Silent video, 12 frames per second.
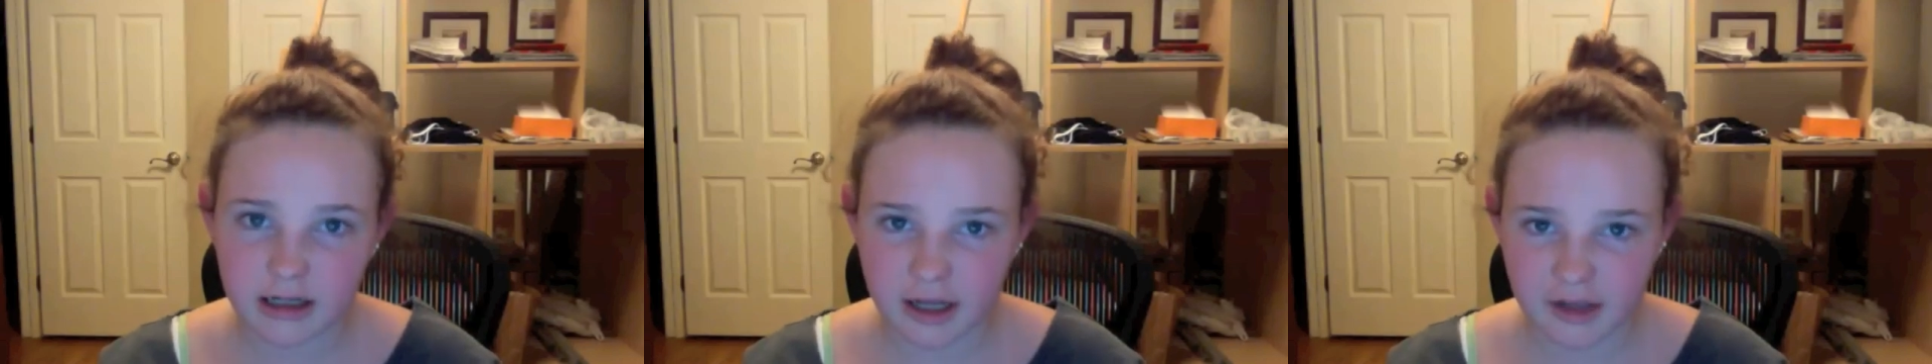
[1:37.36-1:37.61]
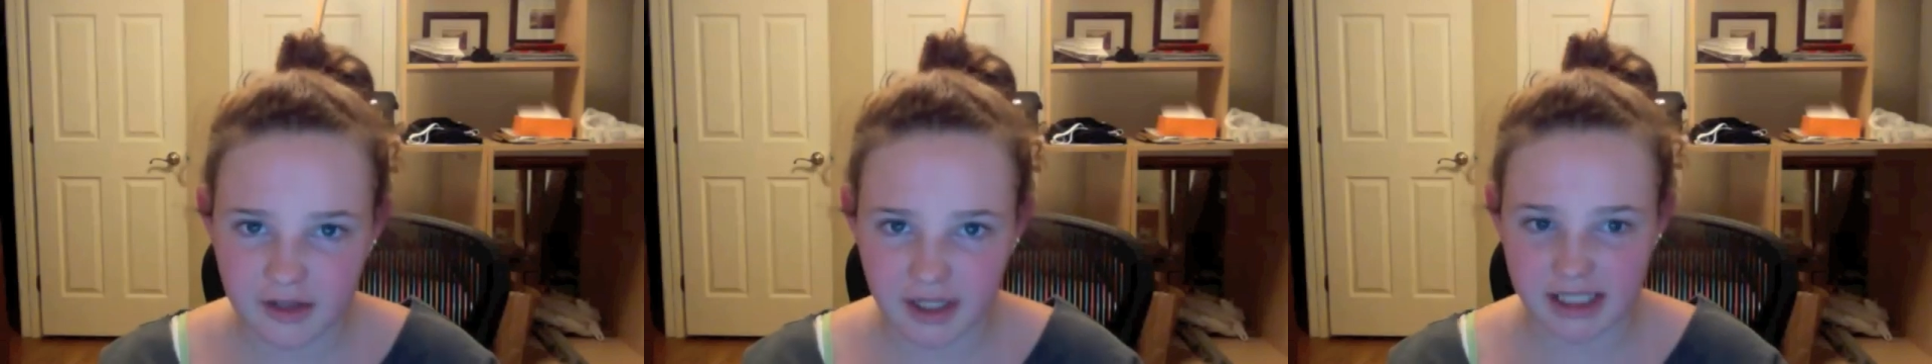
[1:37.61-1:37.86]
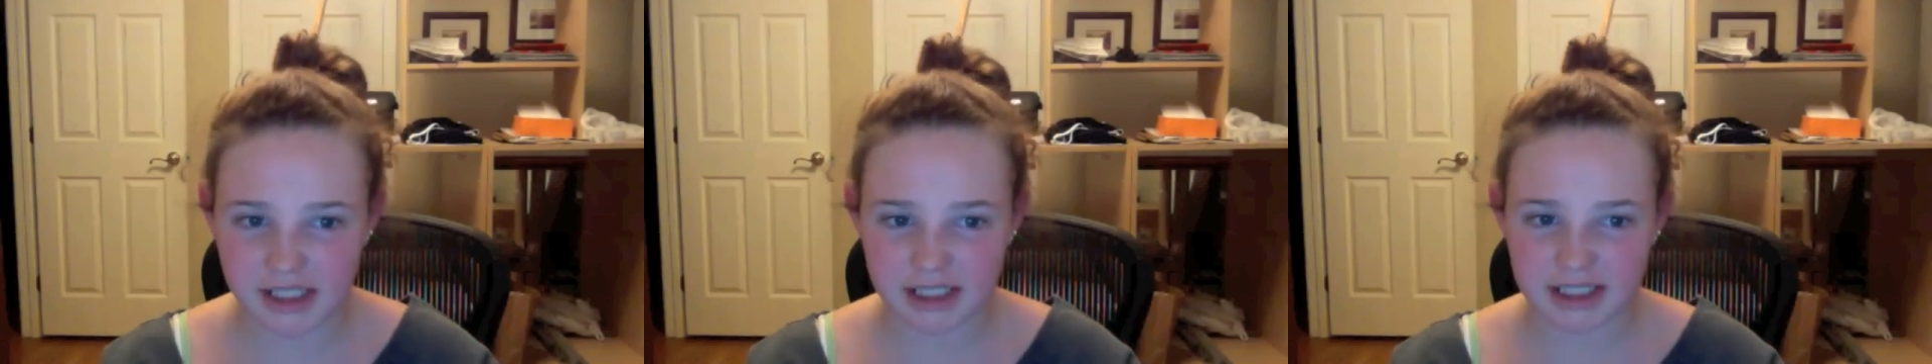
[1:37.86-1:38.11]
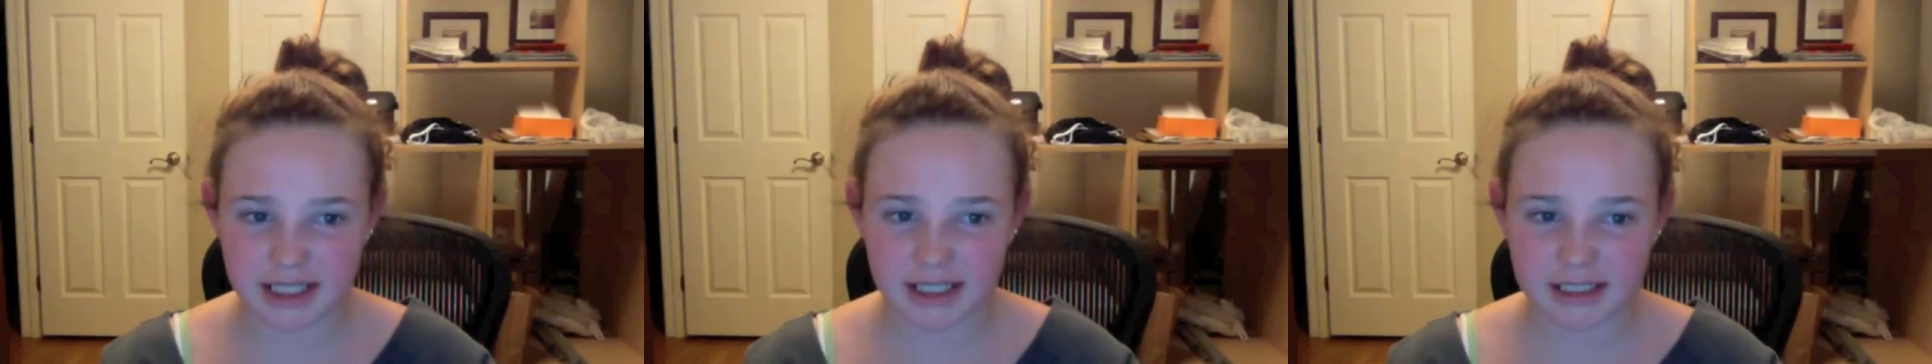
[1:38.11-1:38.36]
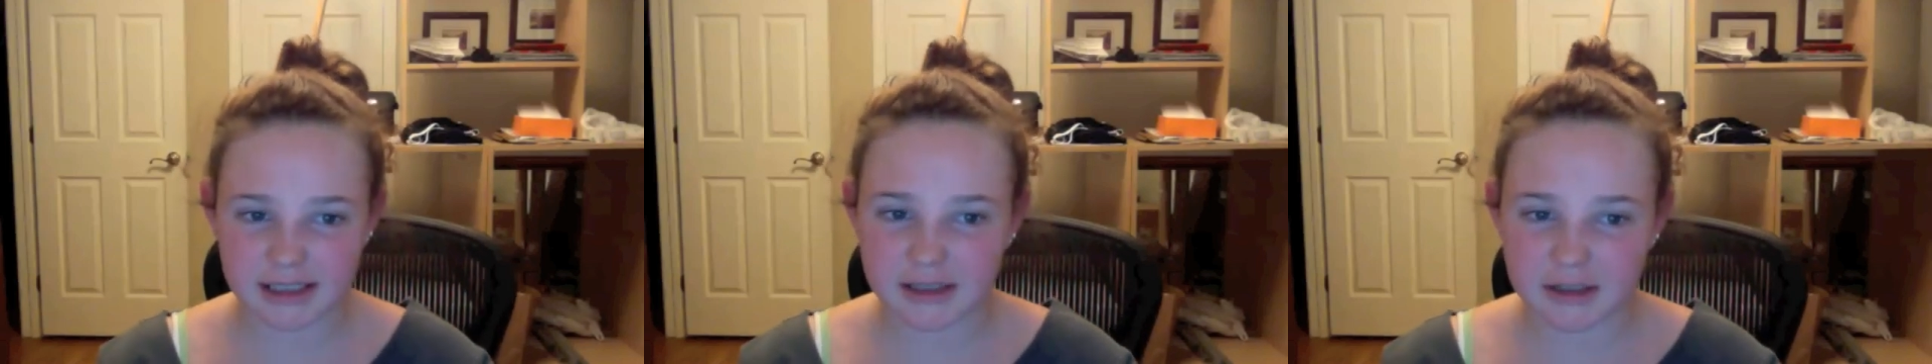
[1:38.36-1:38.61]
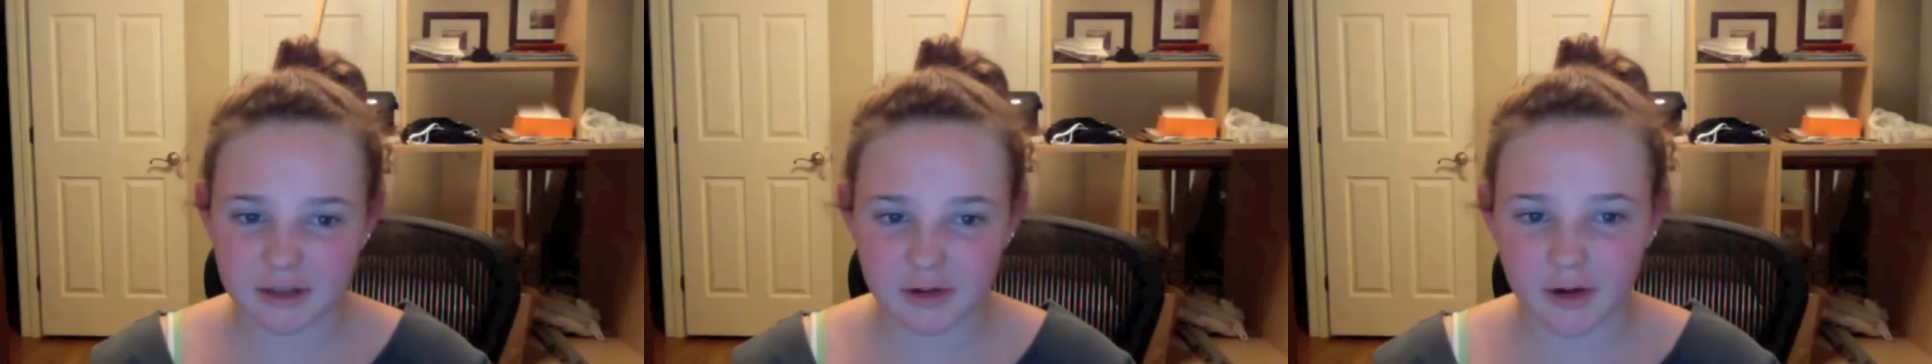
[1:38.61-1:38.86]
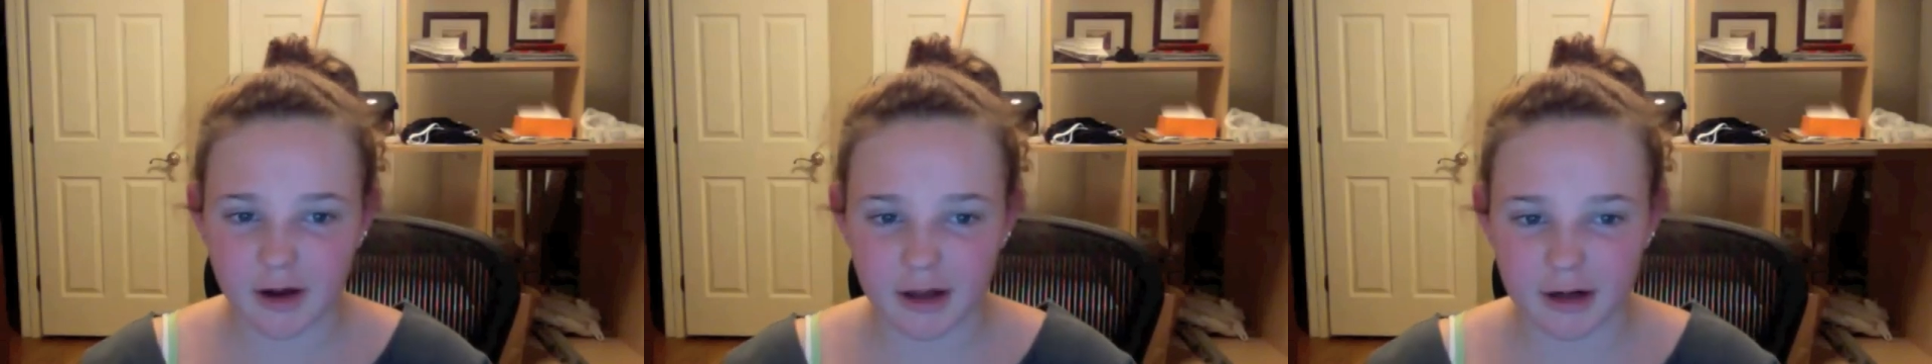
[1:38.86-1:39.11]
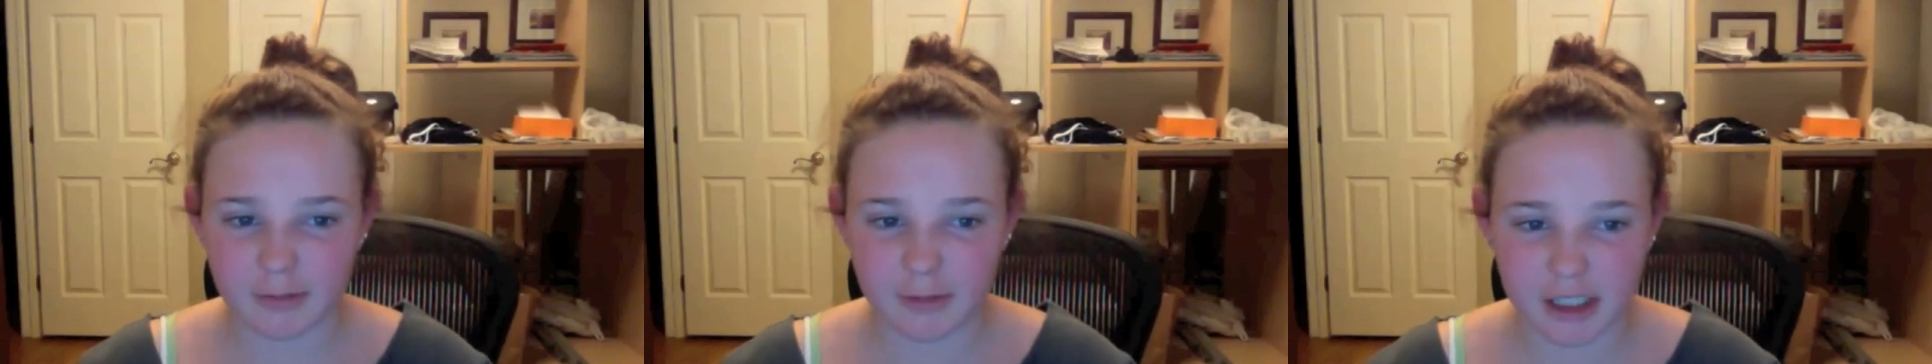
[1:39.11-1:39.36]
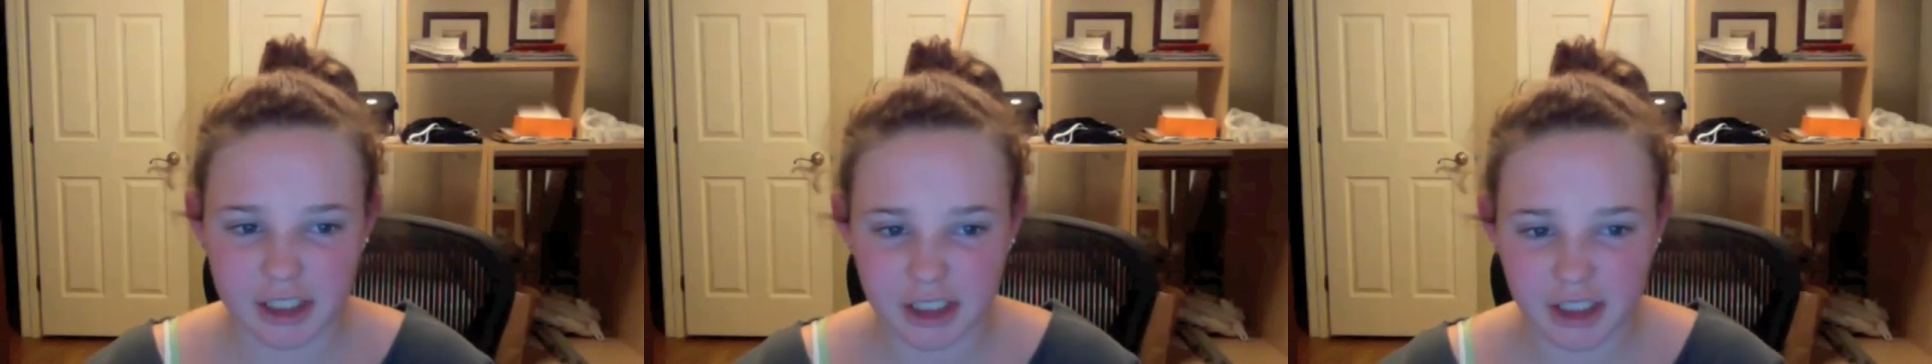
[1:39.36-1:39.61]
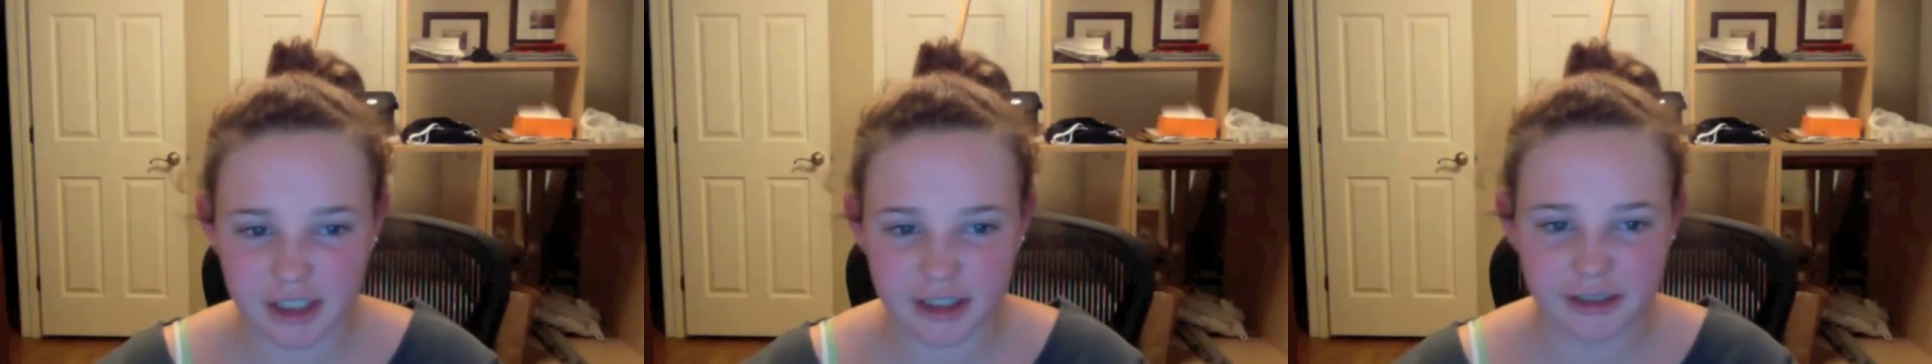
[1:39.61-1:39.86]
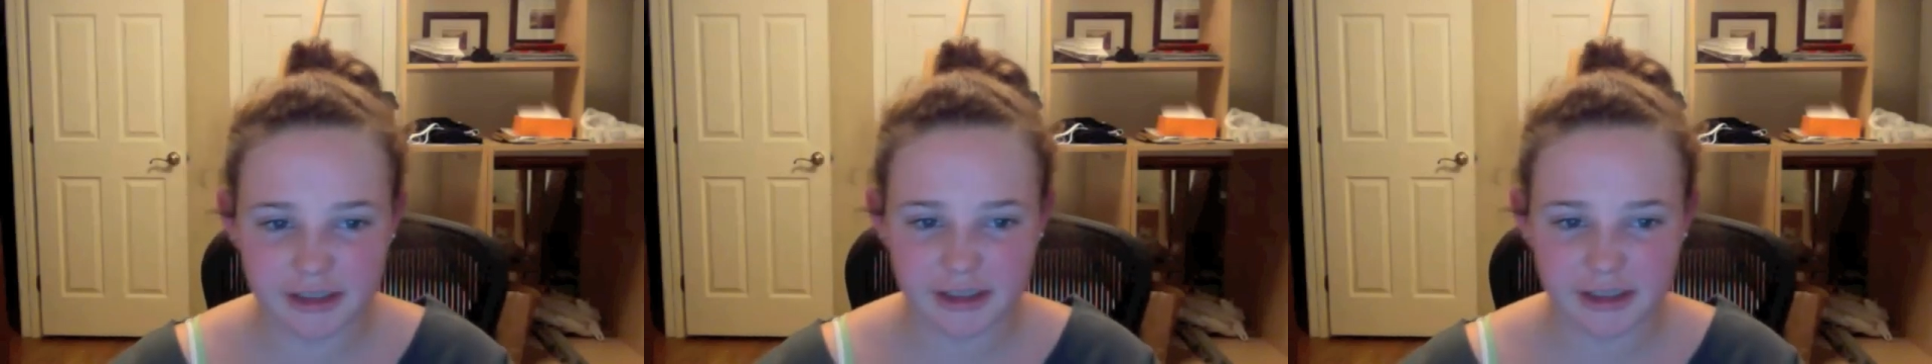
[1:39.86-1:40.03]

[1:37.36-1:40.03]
And like, just like throw out a bunch of